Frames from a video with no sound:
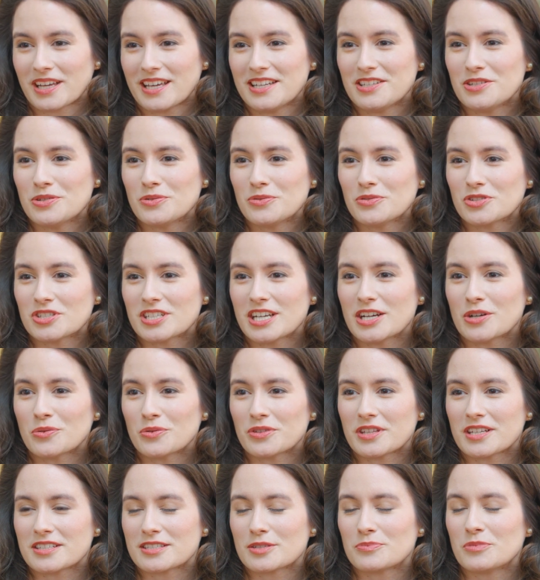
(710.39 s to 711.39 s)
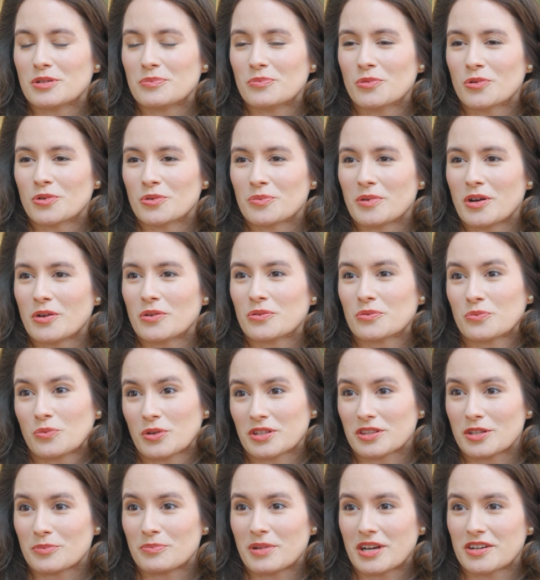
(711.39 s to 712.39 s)
Can you share with us a bit more about
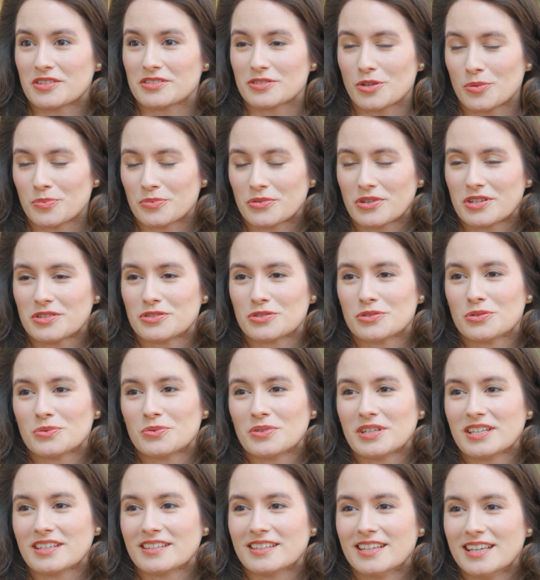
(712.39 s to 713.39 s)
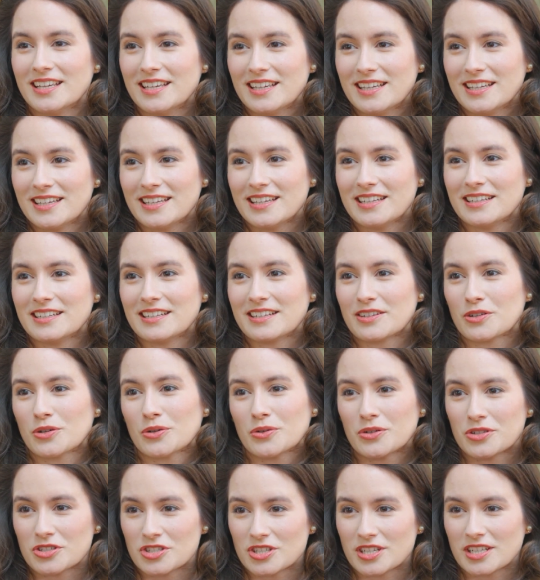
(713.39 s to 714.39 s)
what the Paris Opera is doing in
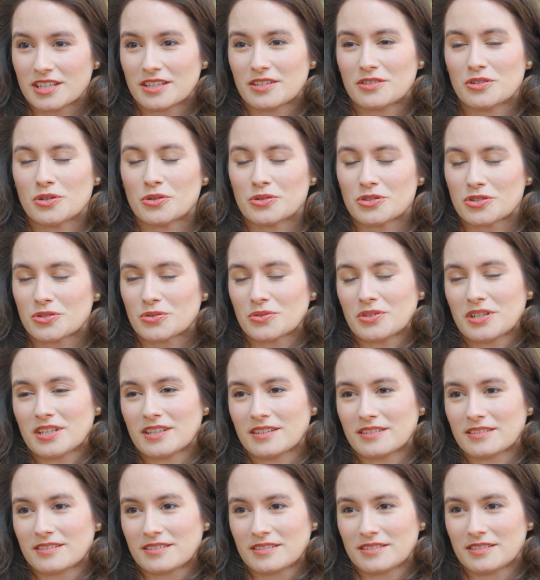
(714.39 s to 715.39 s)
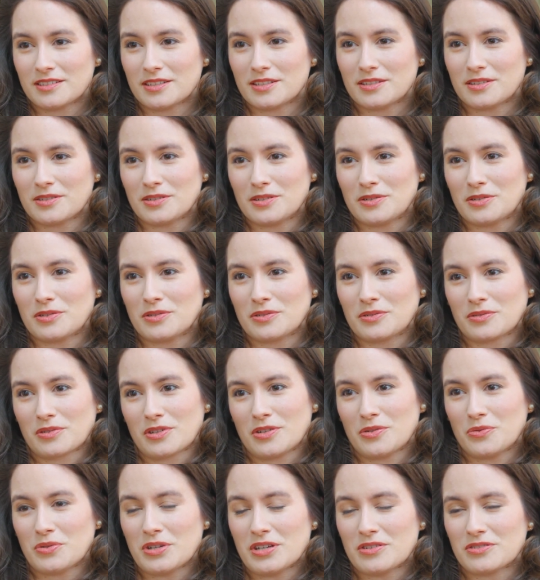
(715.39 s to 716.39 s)
encouraging and nurturing the
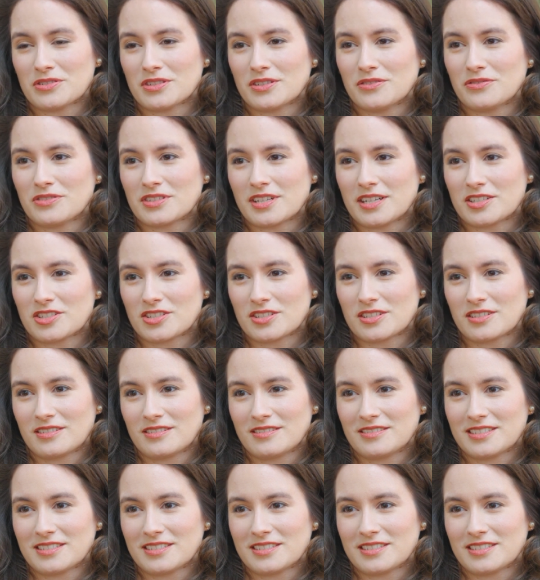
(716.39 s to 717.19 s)
careers of such